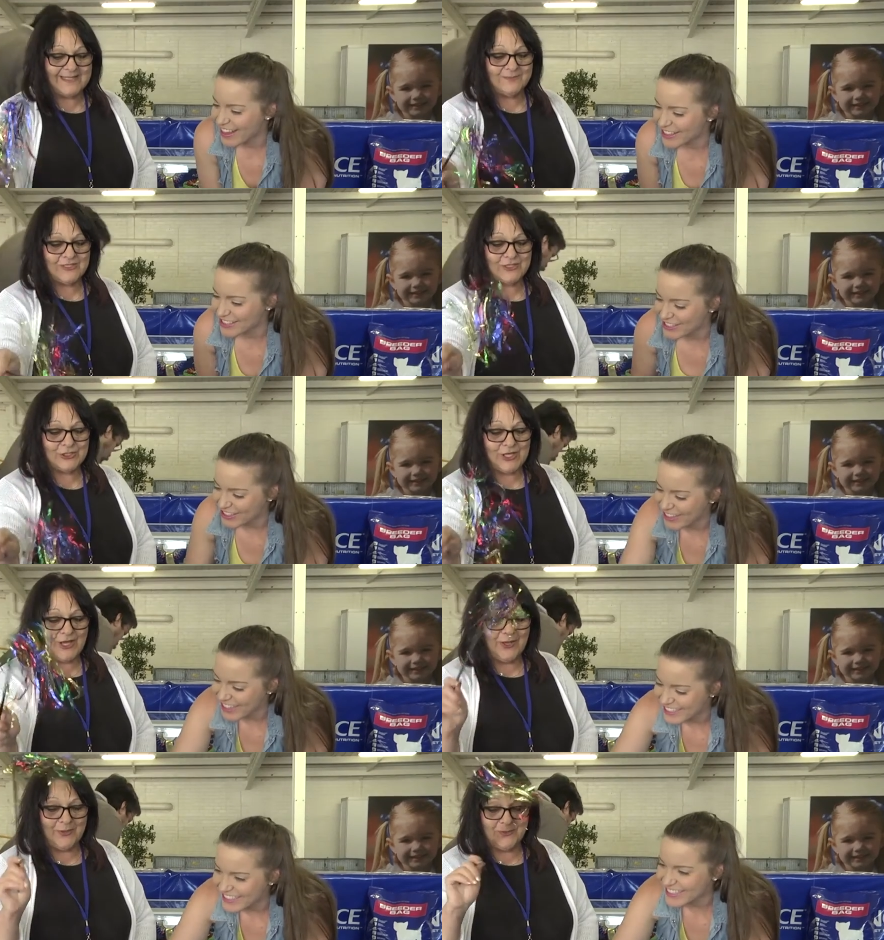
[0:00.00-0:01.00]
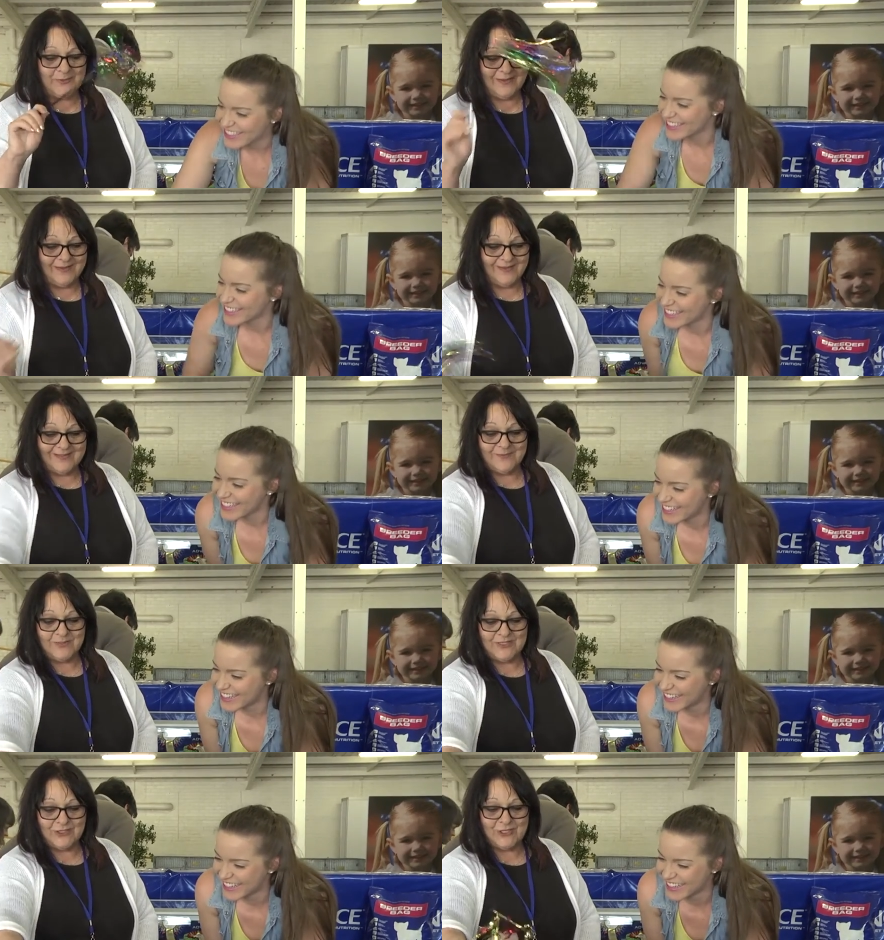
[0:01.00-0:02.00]
Speaker 1: thank come you, to the you show. London. Come
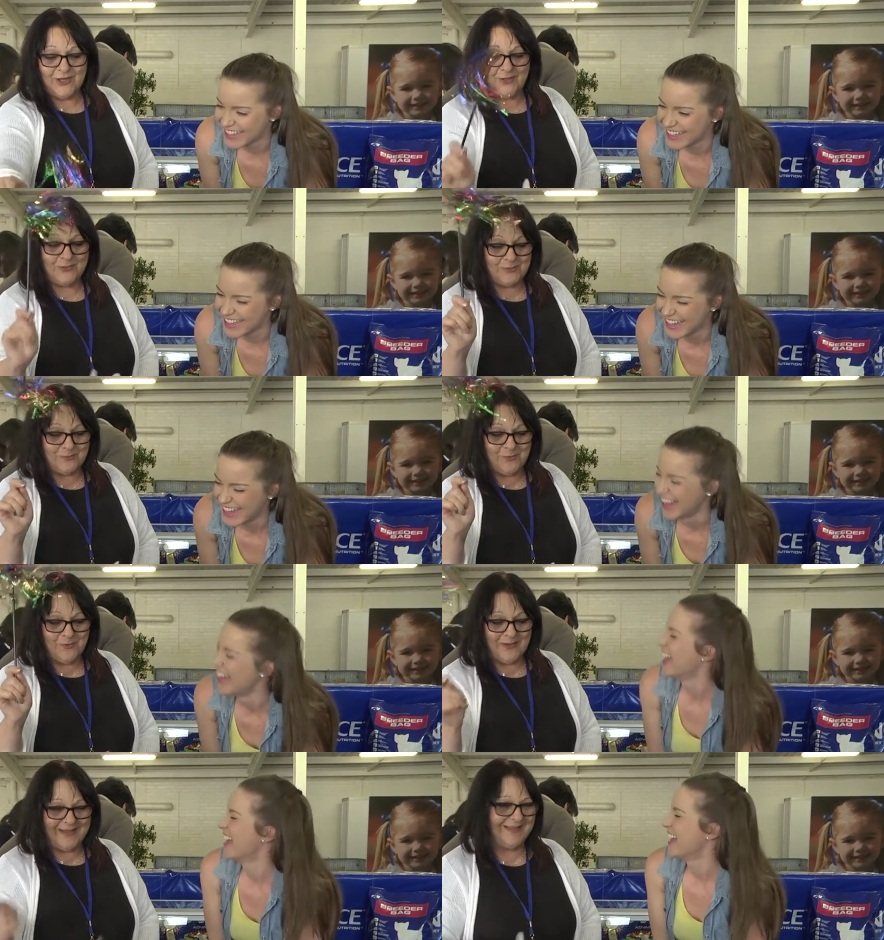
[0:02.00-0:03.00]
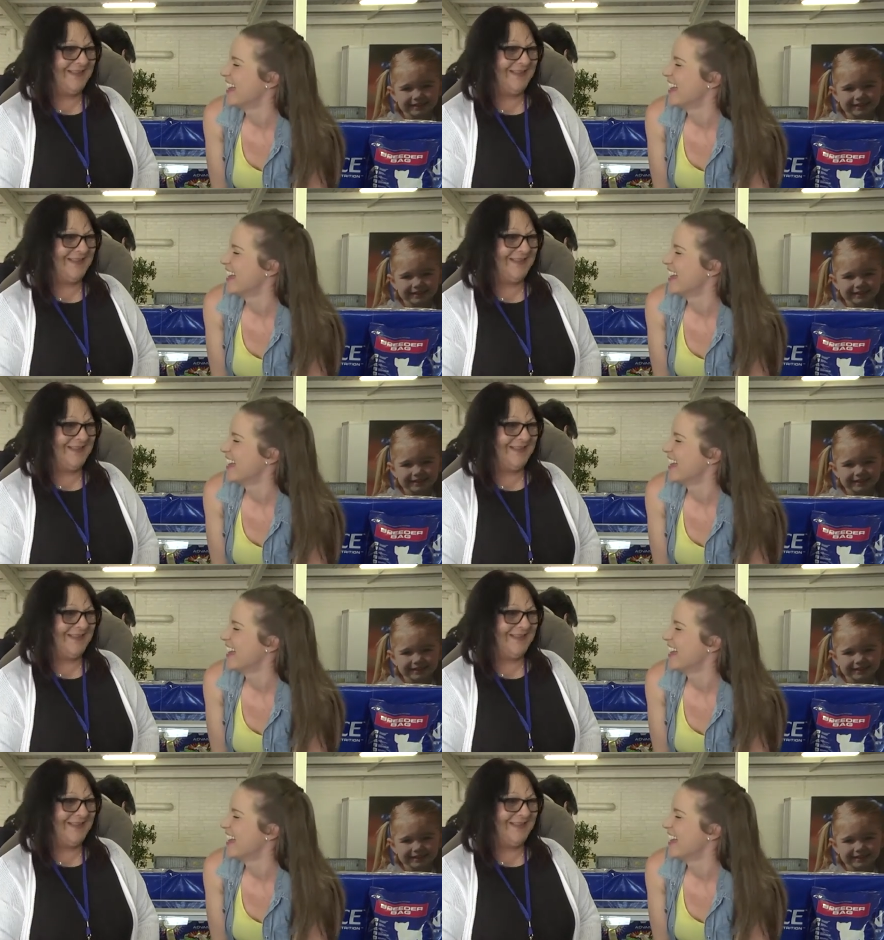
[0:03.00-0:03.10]
to the show. Good boy.